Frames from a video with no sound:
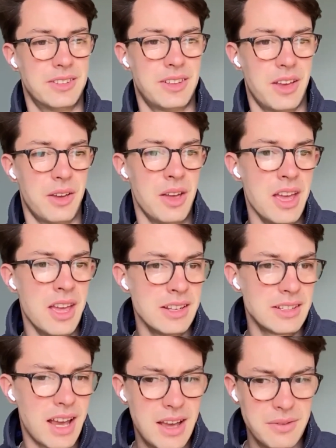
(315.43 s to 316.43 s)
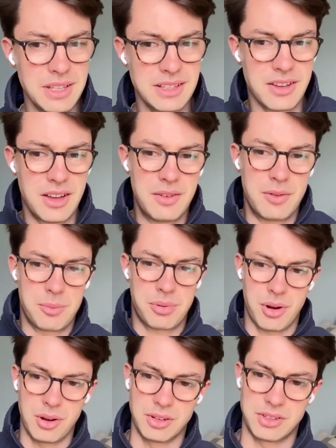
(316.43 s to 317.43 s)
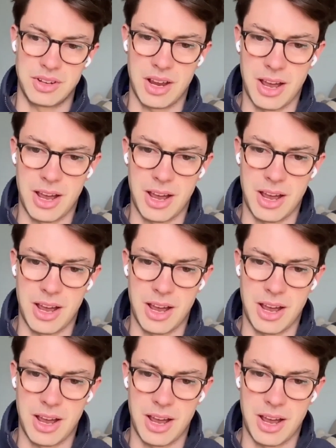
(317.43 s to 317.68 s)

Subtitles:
So to have this kind of approach,